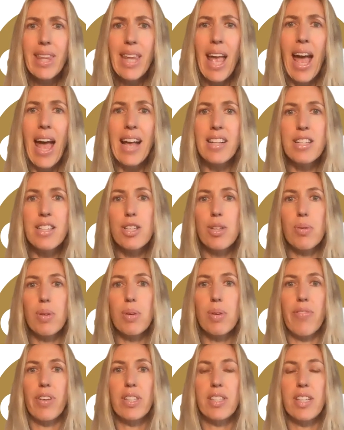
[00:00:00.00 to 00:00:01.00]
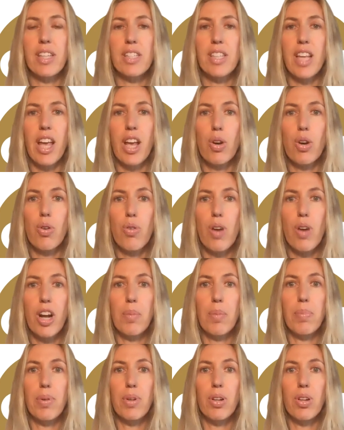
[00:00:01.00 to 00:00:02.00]
and to give us this
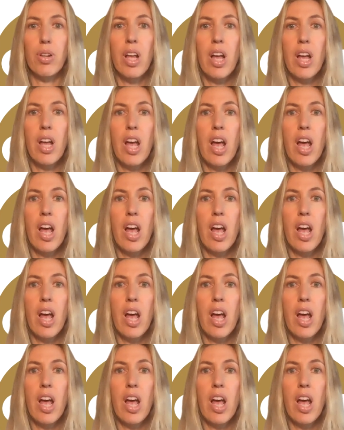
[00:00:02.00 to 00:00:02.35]
incredible